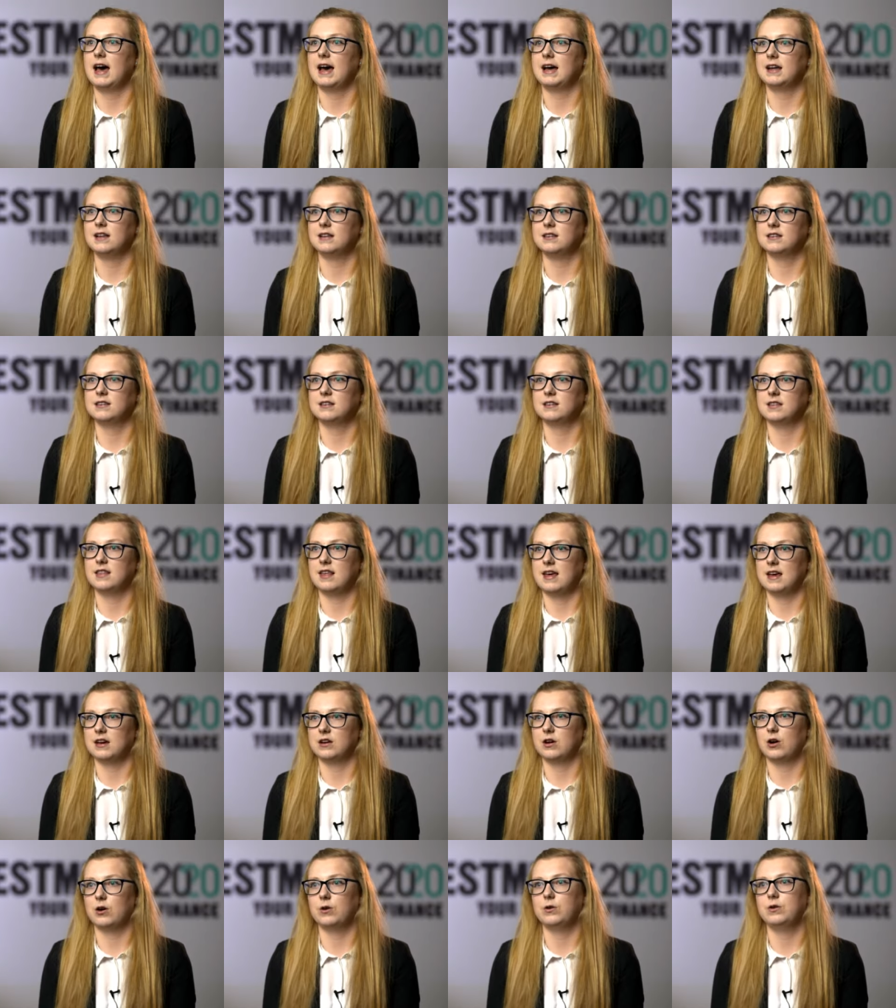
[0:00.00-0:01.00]
and they're
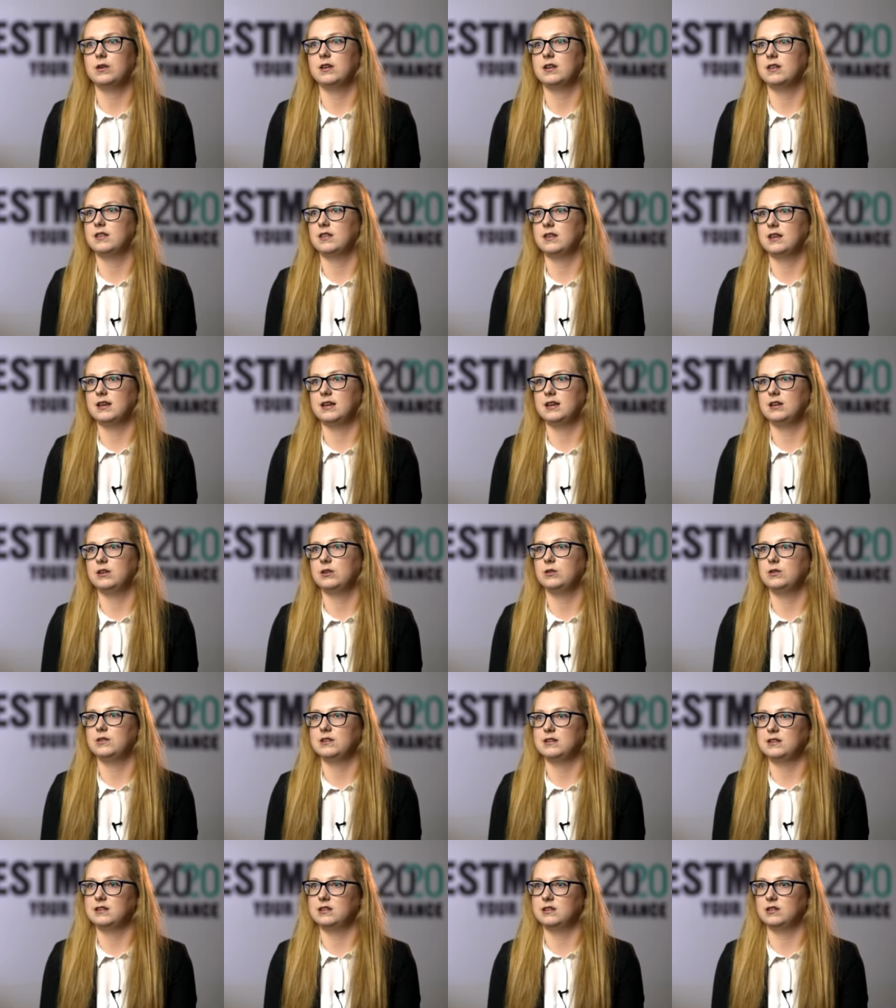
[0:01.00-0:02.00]
coding the new
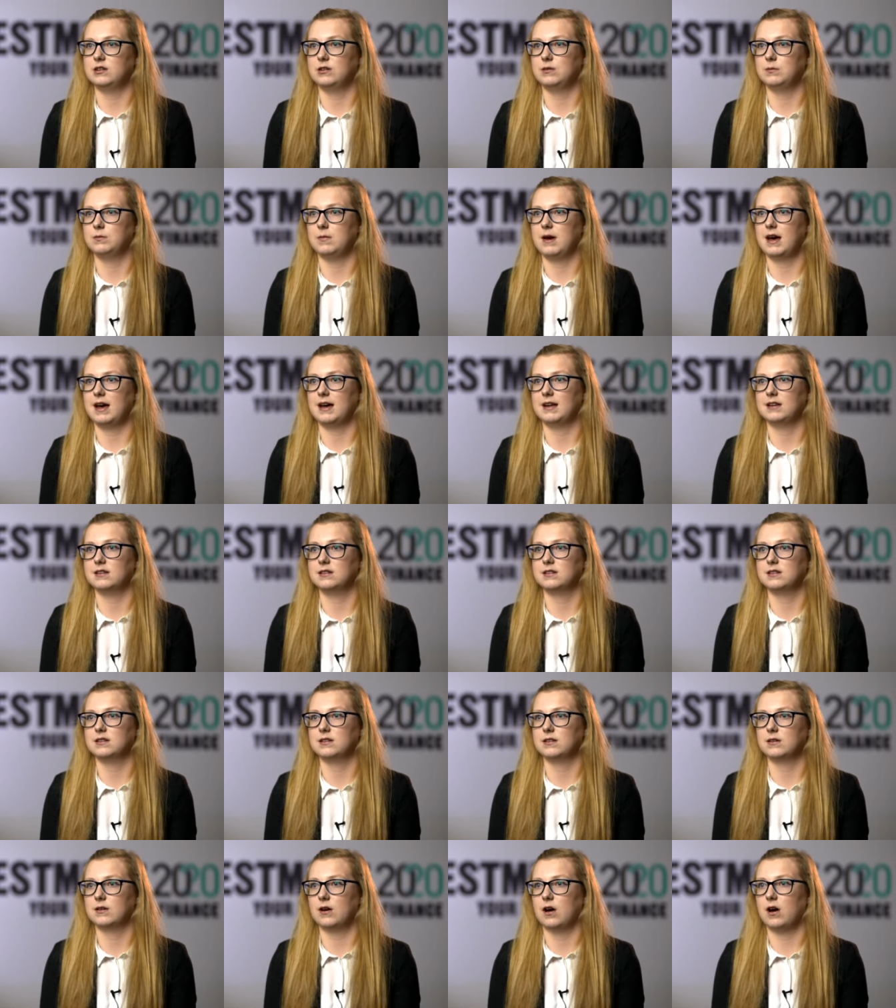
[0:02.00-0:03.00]
system and
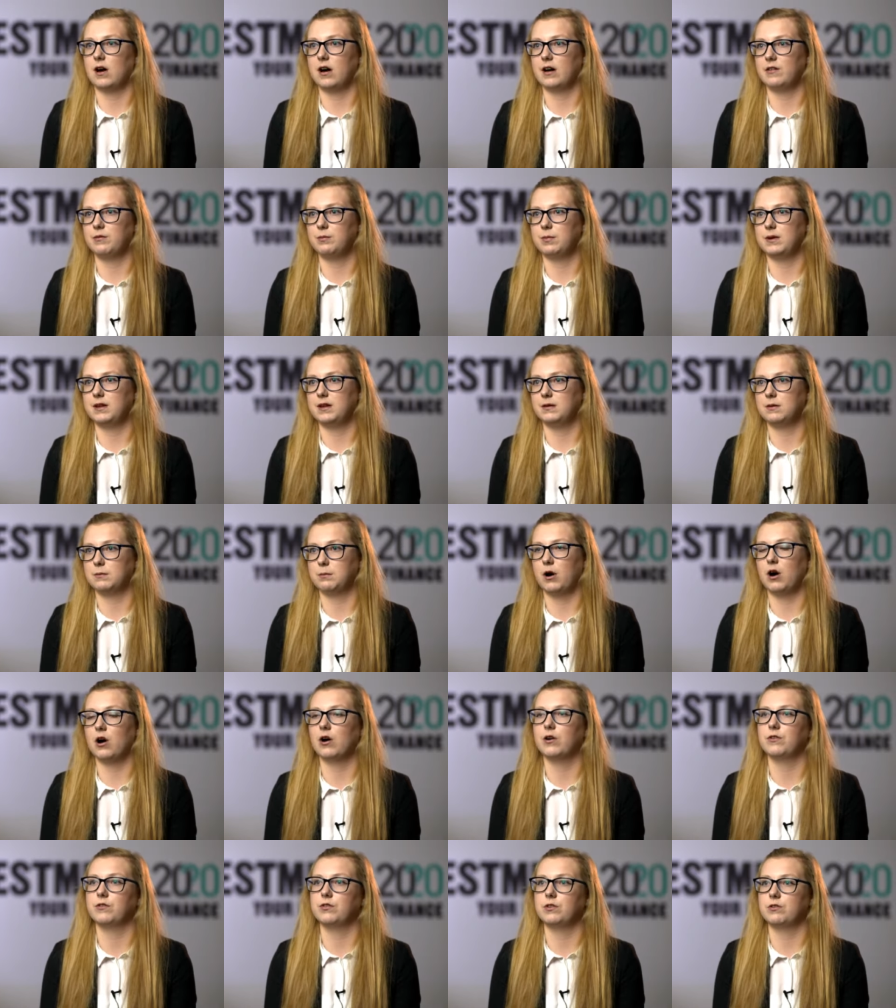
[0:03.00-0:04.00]
I've been
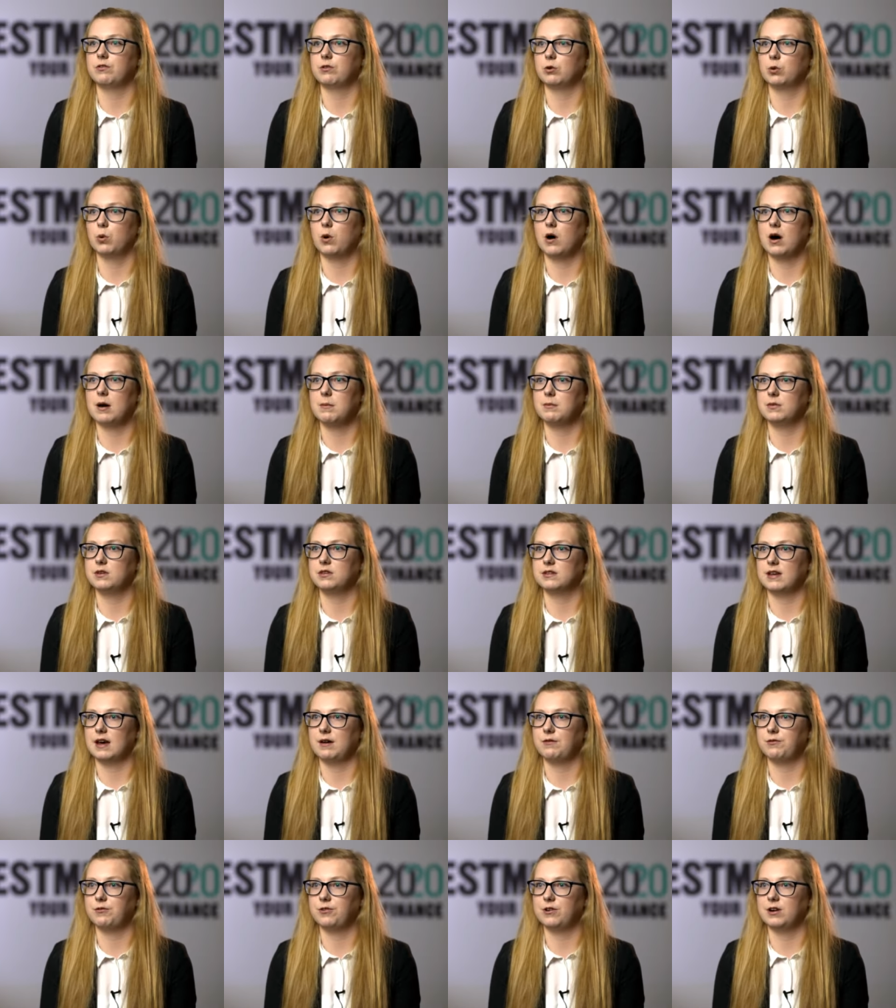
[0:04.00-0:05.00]
part of the requirements
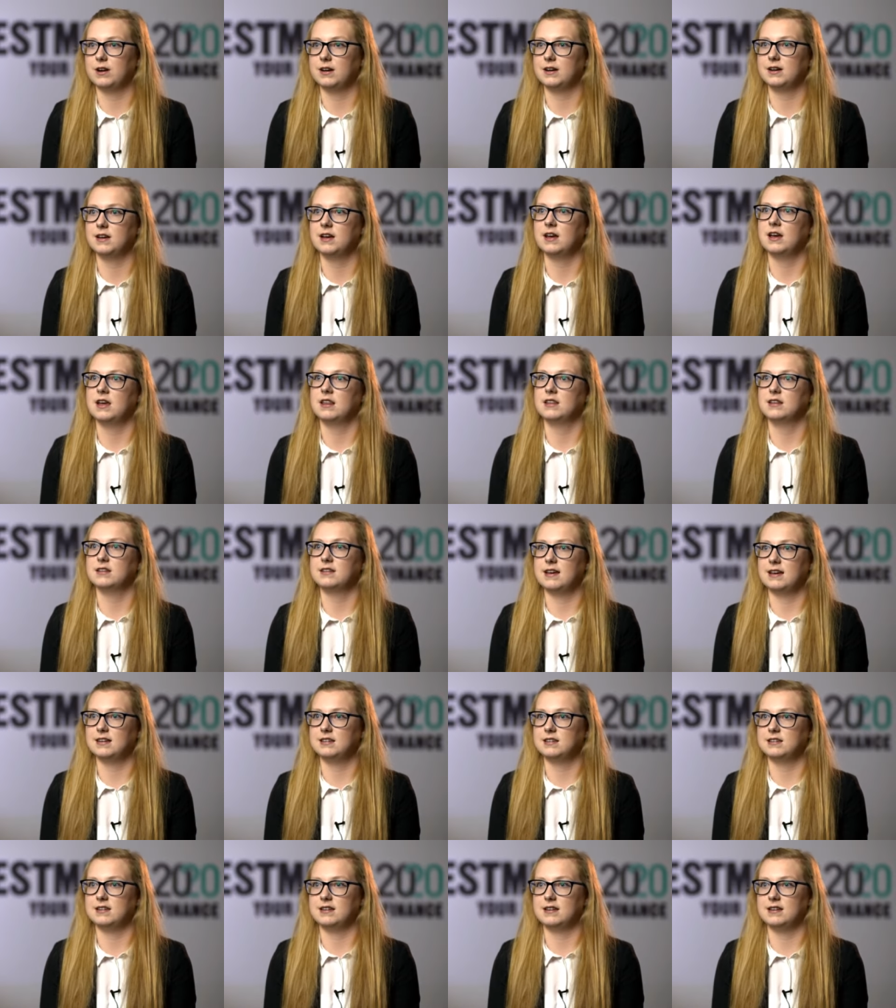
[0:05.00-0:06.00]
gathering, the
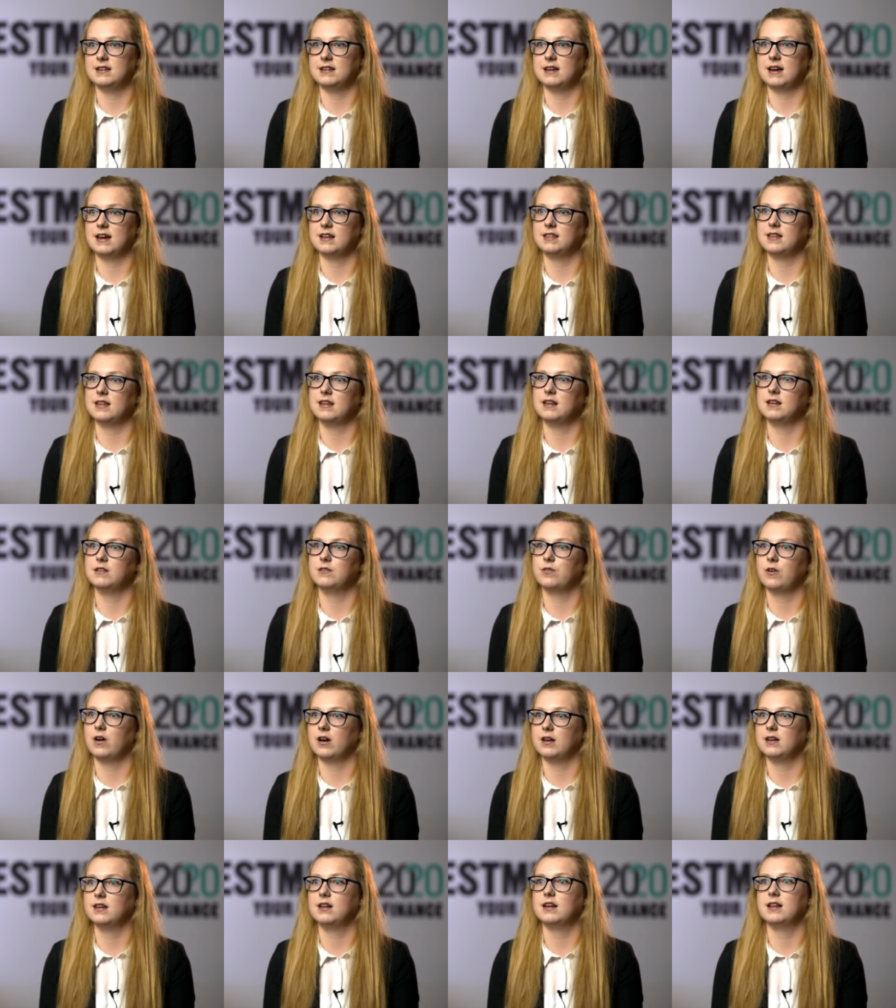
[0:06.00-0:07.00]
testing, and then
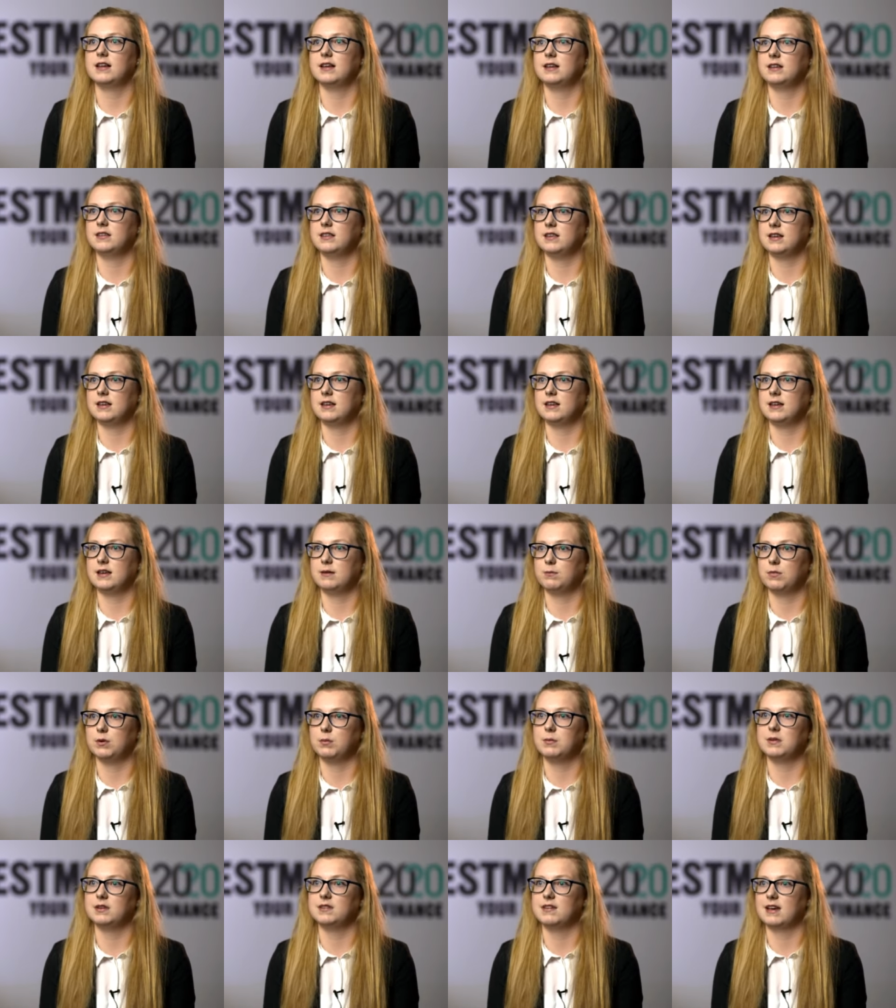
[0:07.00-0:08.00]
finally the
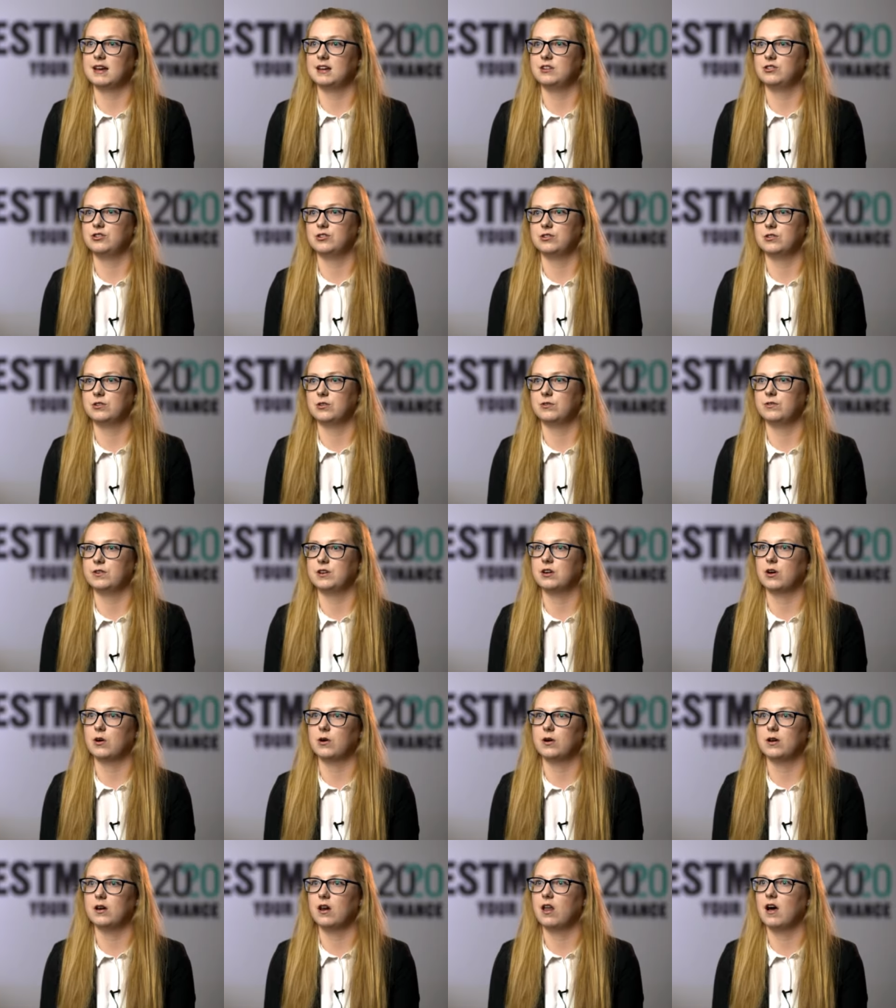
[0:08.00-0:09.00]
implementation of it
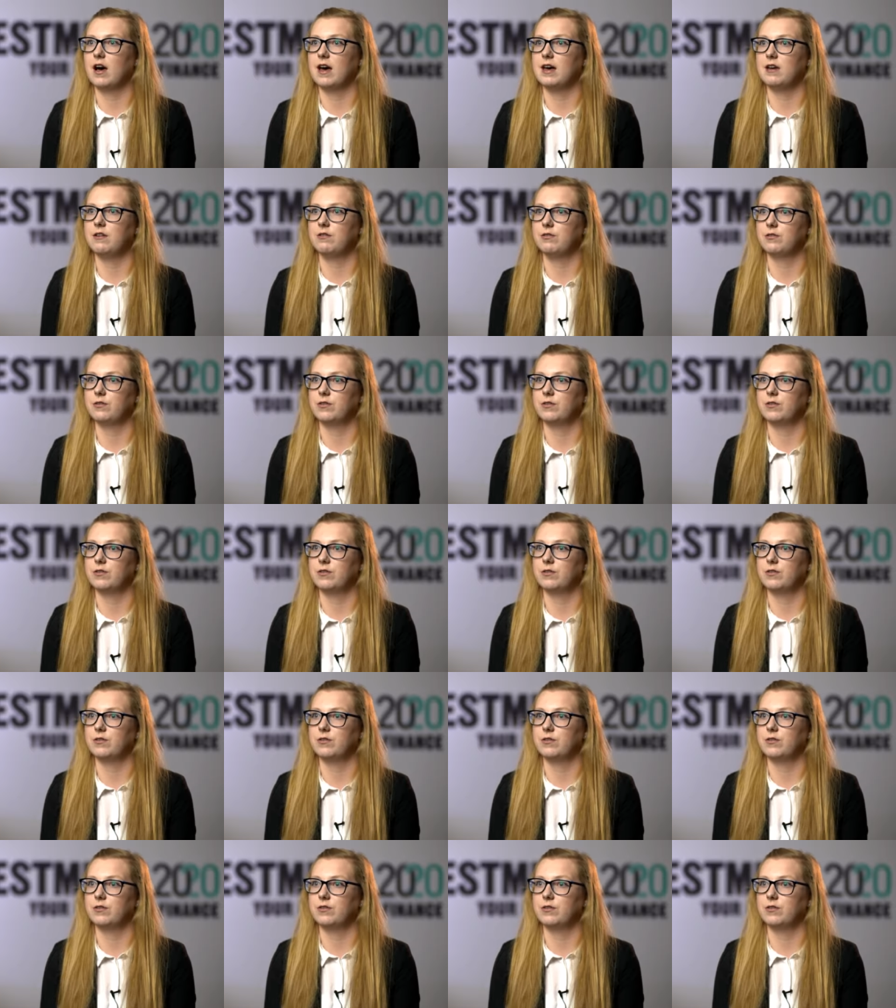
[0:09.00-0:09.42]
going live.